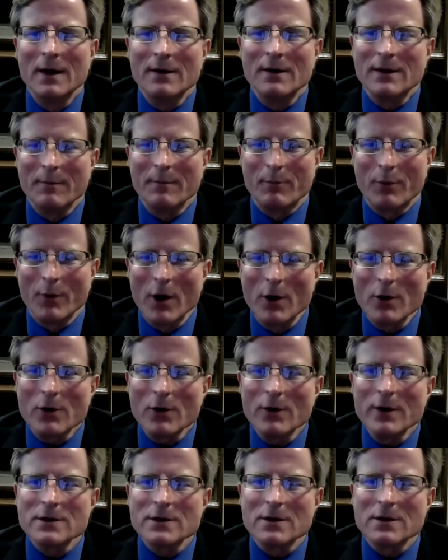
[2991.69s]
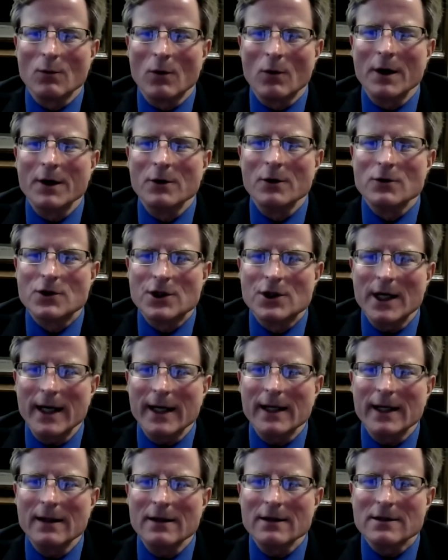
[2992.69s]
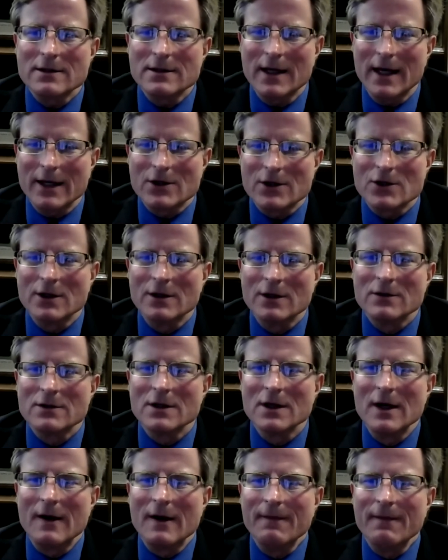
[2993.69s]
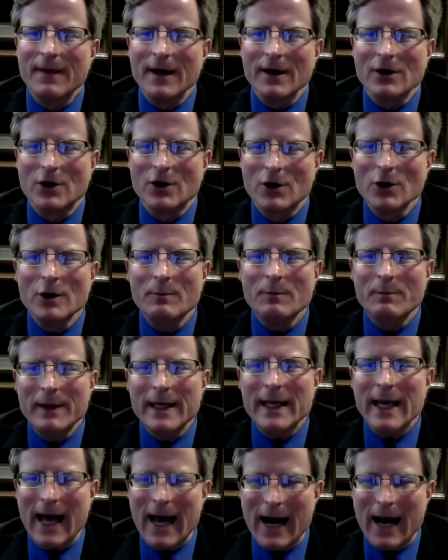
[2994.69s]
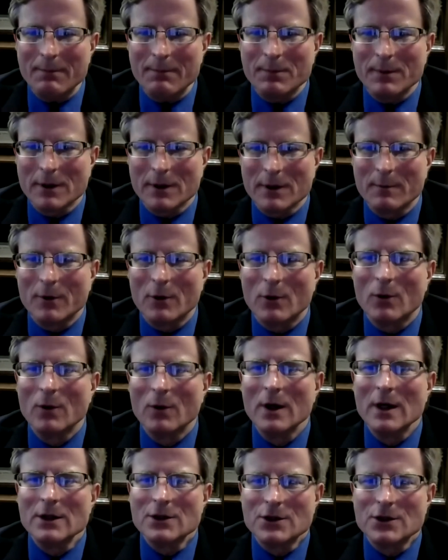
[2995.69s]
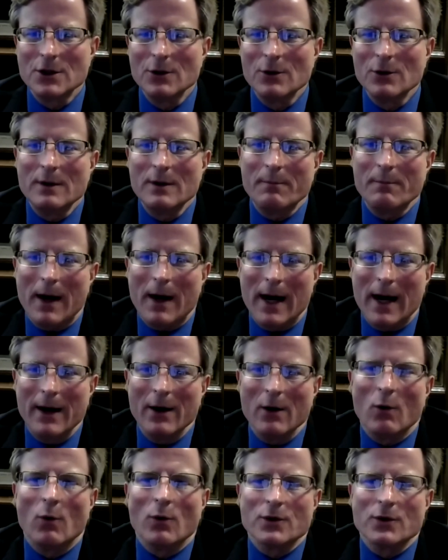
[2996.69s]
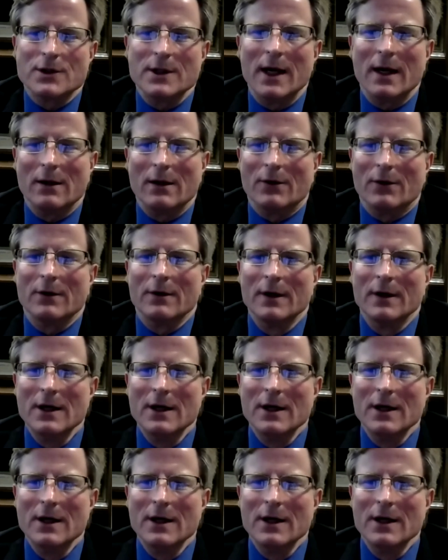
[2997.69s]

The broker is the one who's checking the sections that could be applicable to the buyer or seller.